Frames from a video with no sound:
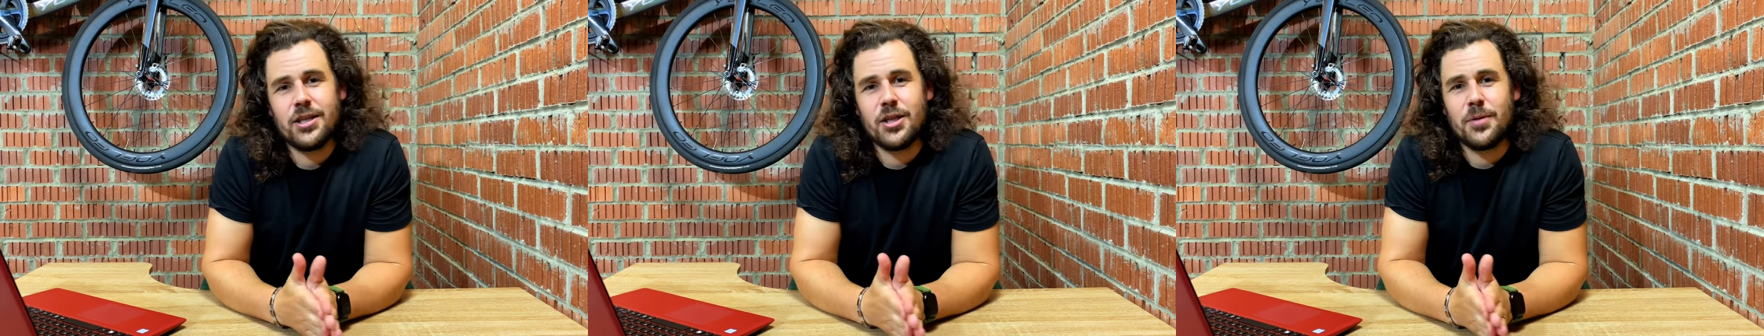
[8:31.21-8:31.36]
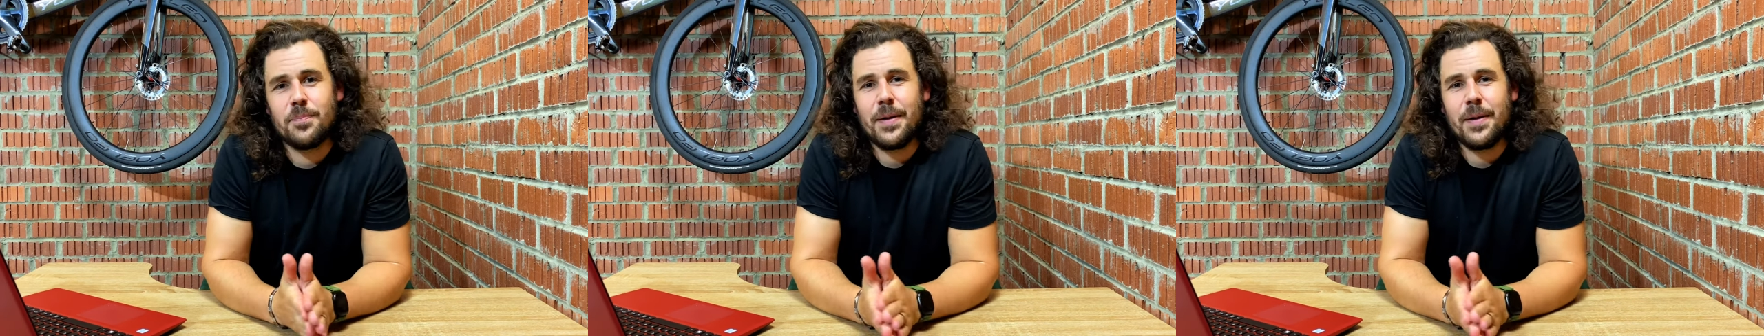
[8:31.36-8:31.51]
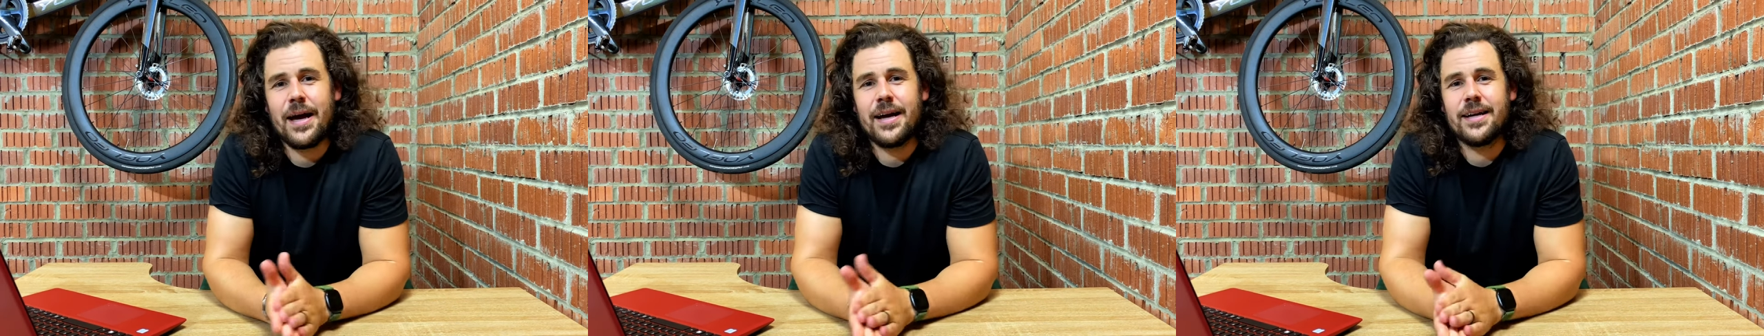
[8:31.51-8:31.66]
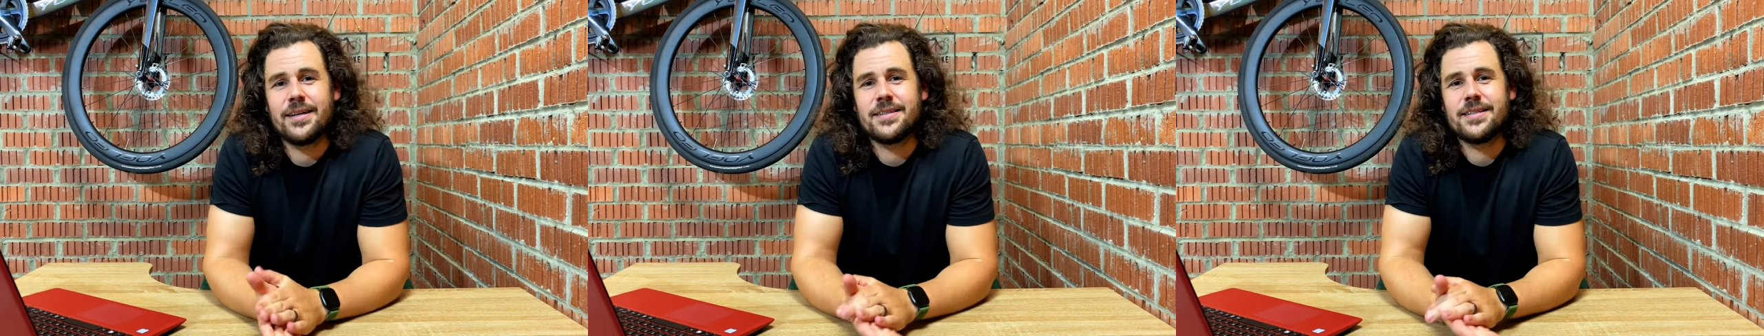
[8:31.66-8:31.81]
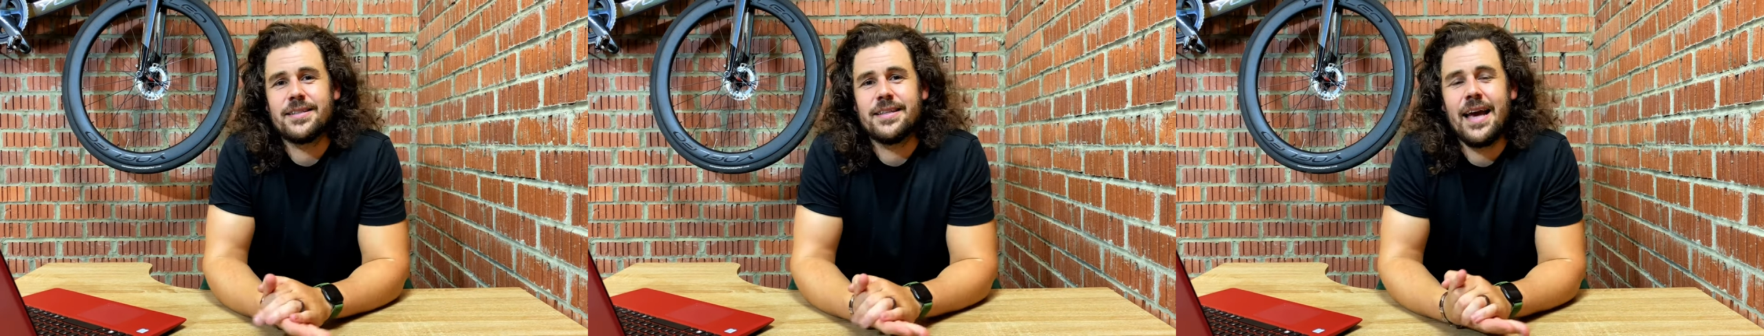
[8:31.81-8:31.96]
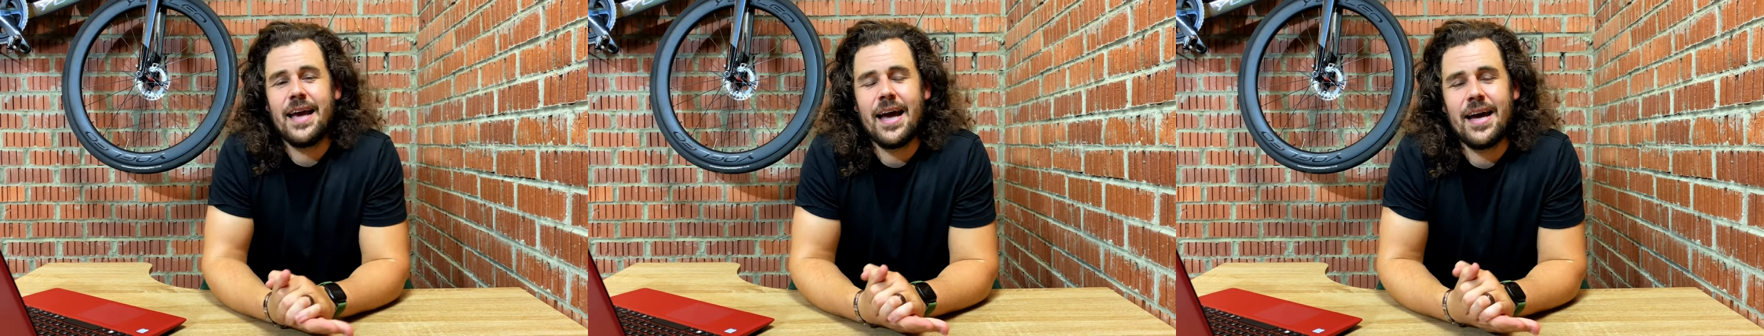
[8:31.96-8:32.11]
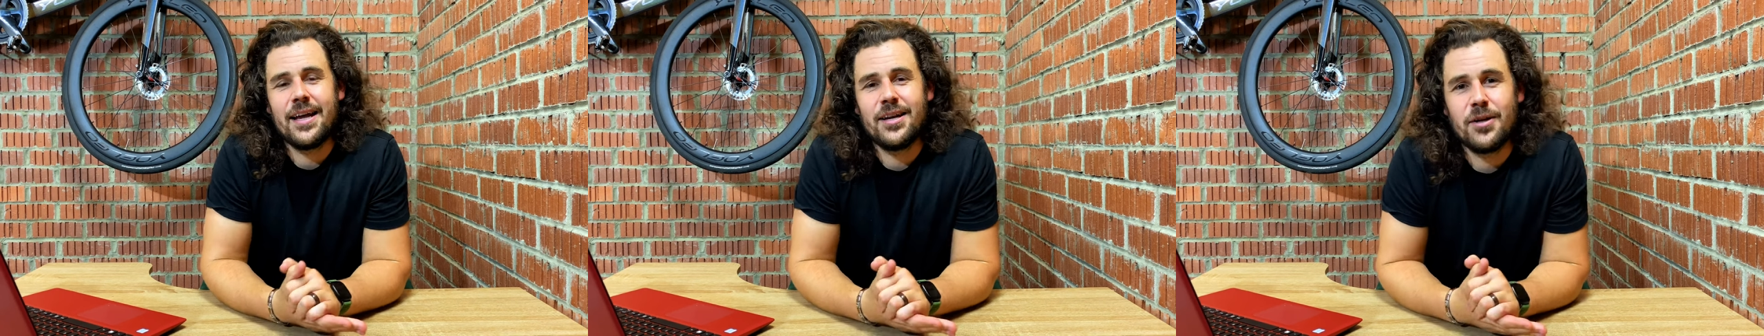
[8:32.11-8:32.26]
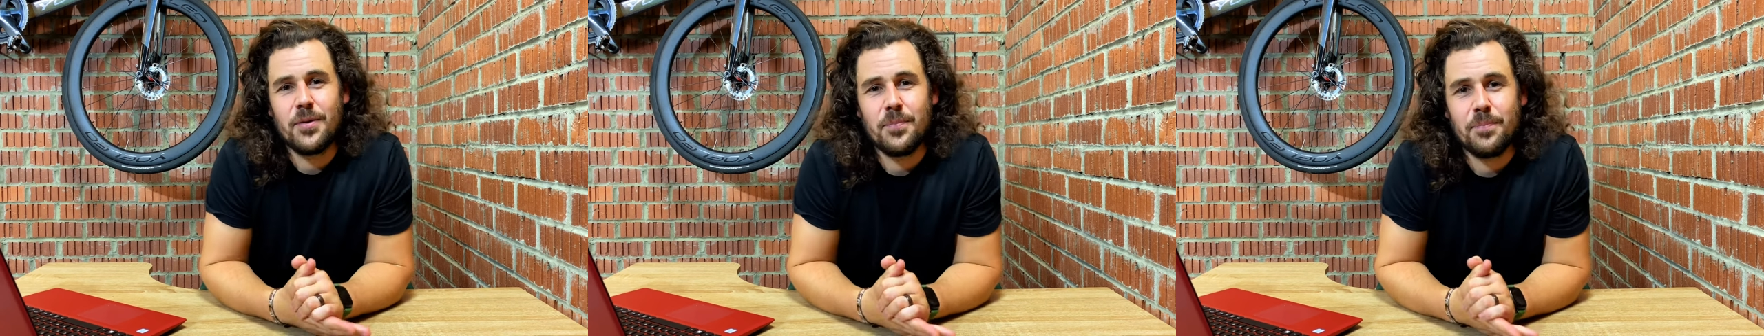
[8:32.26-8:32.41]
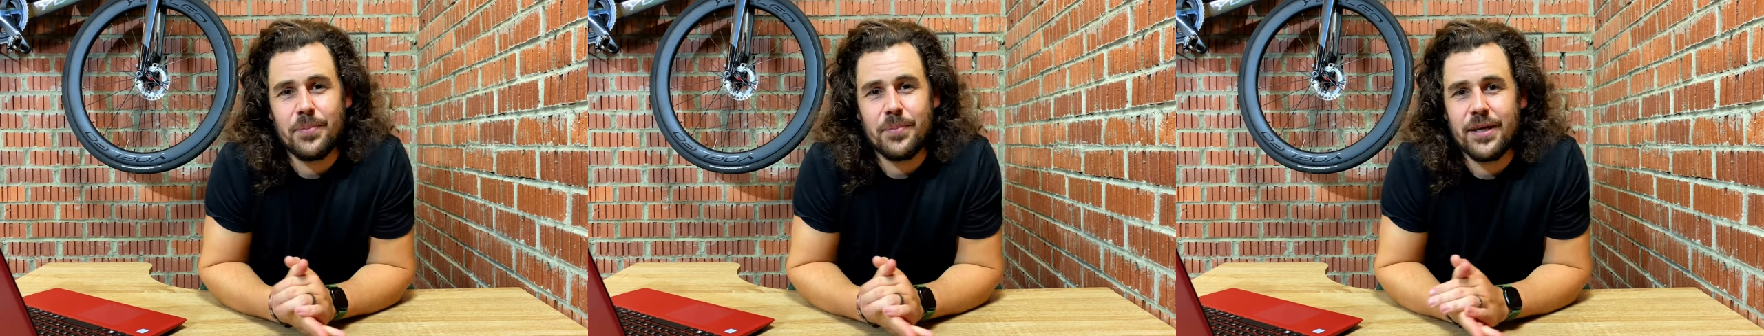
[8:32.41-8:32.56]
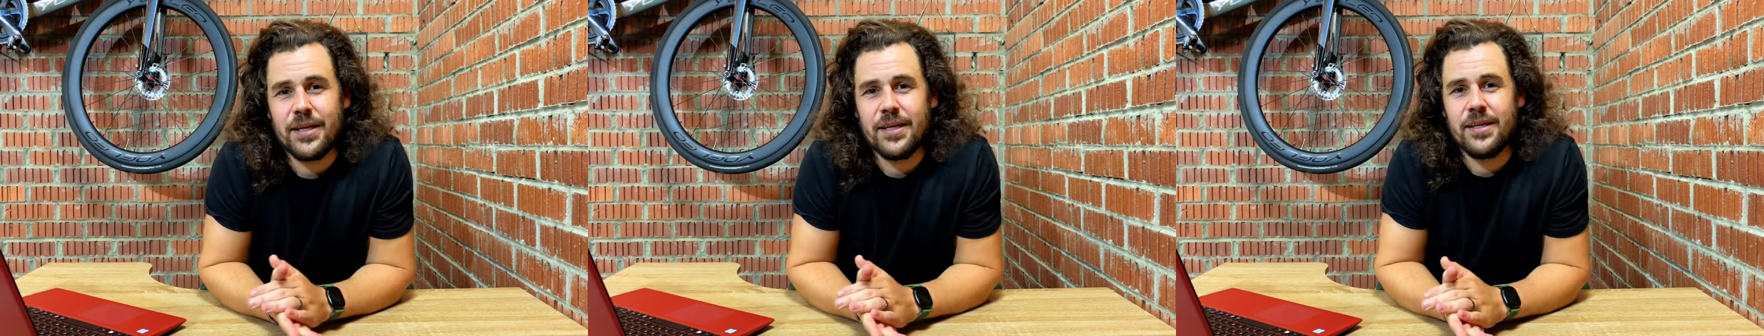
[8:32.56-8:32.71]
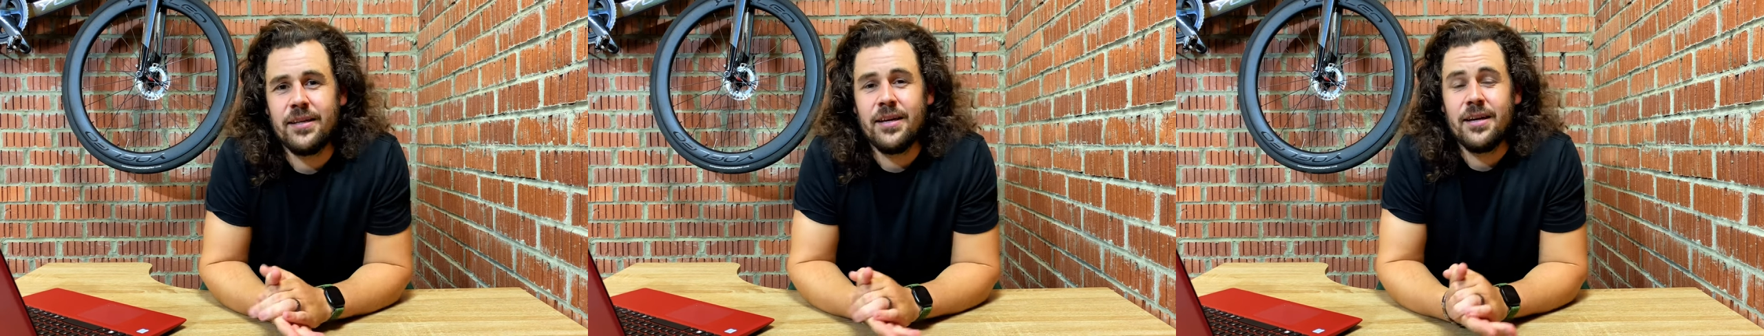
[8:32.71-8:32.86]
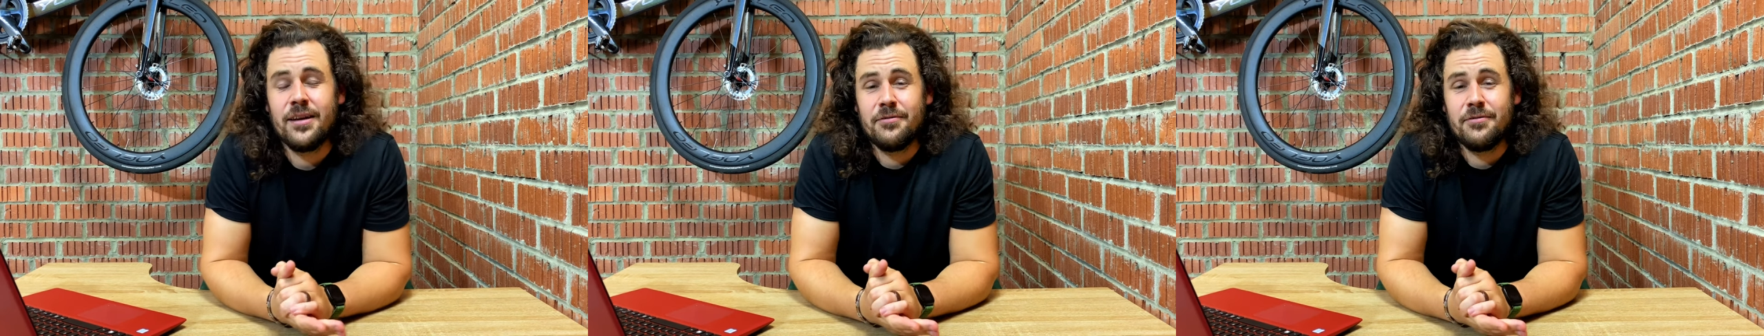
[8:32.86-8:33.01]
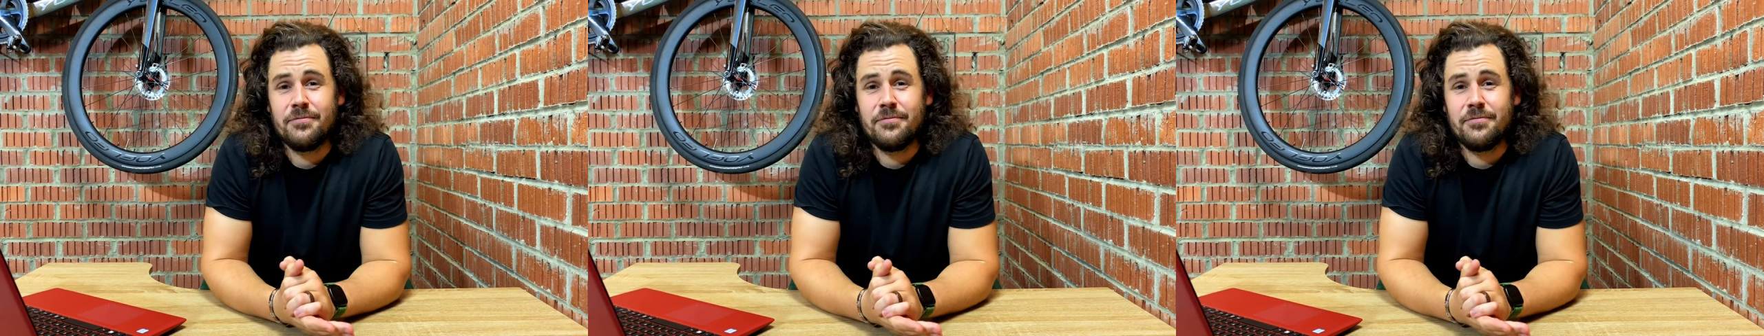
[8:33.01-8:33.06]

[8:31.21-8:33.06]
the bags can be